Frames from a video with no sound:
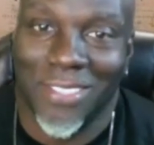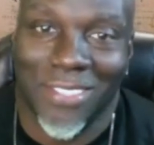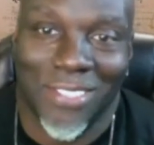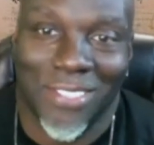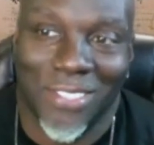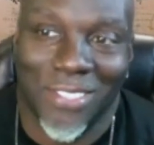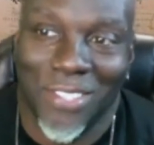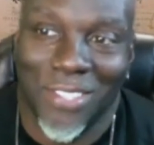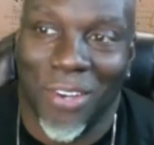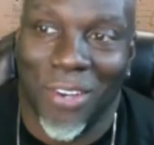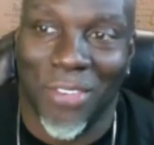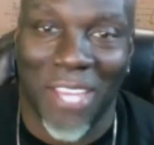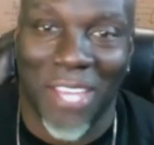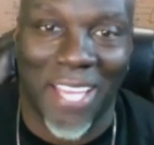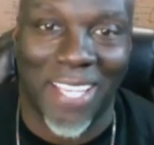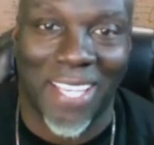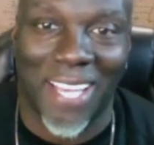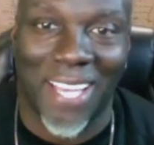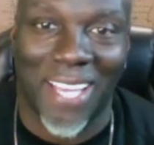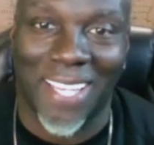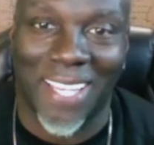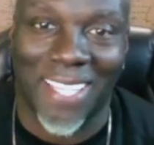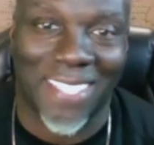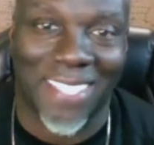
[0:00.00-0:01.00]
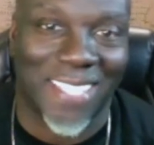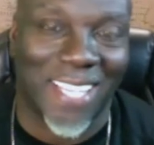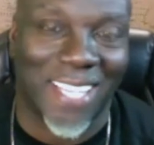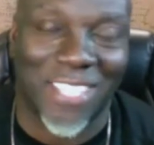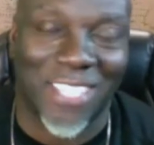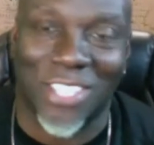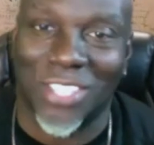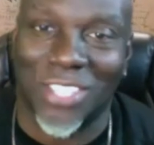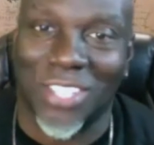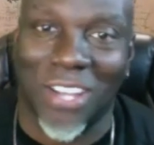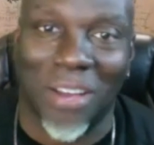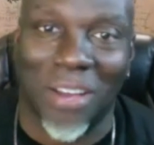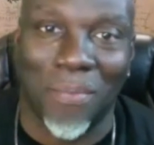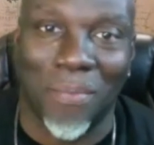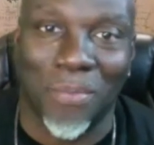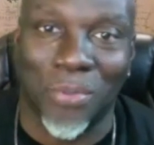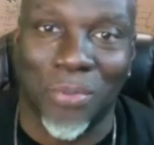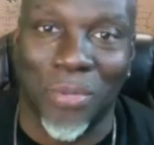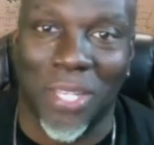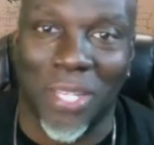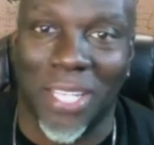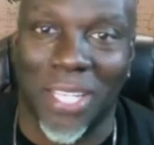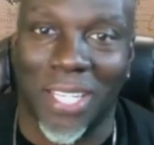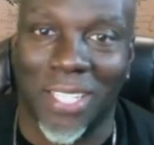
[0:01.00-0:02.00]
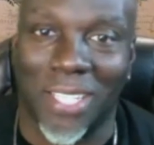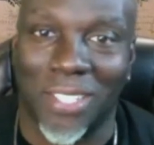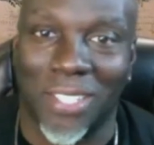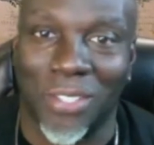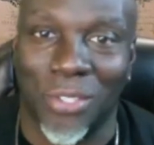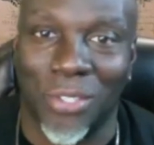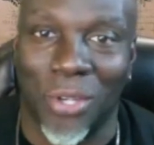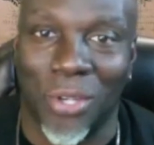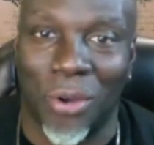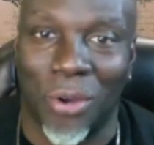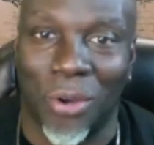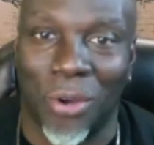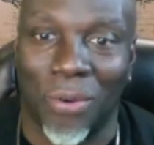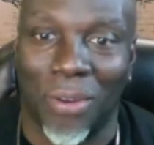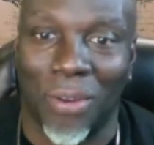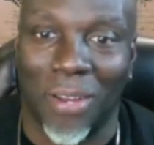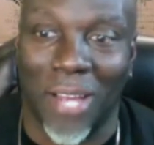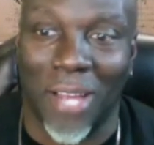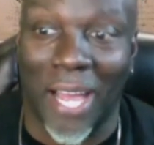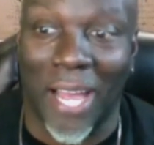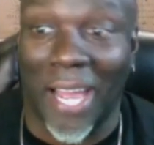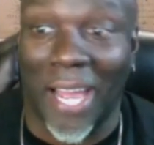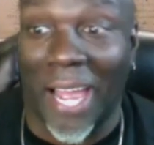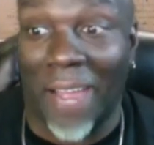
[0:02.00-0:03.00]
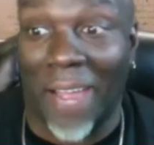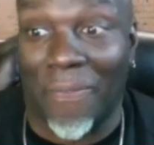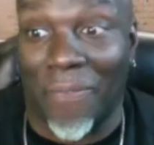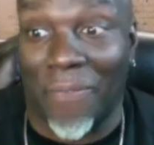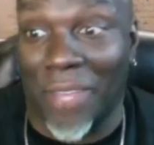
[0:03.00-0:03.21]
you know that i guess that just comes with it you know I, I,